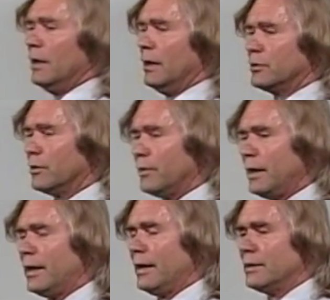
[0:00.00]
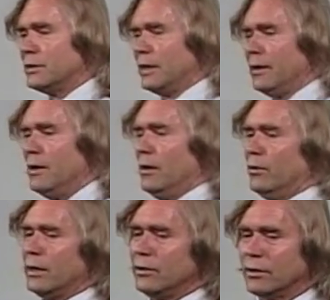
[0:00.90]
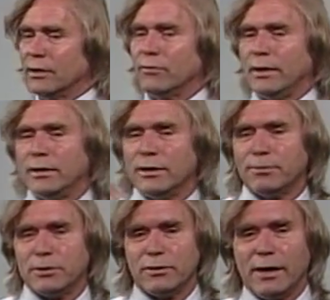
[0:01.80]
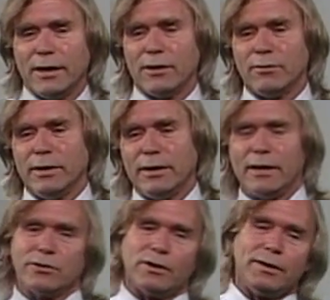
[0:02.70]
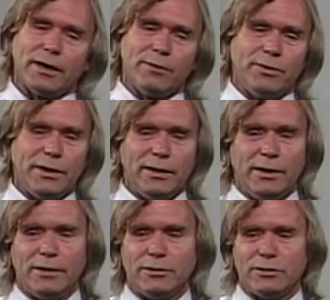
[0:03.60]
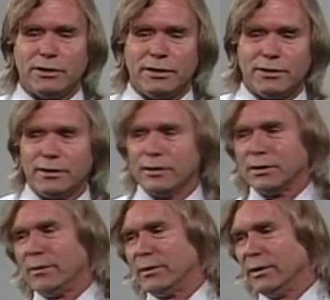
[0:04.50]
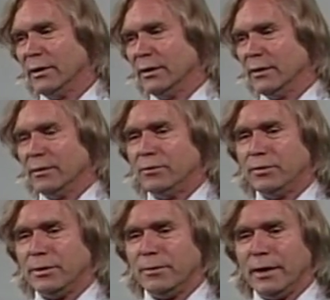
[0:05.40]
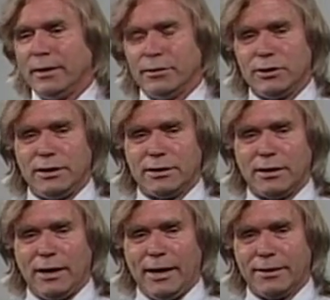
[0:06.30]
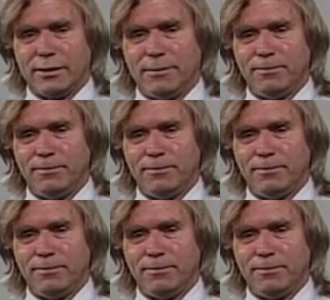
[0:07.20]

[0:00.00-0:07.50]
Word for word: and so they can't say, okay, you're going to grade this, but you're not going to grade that, so I'm not going to put any energy into this, I'm going to put my energy into that.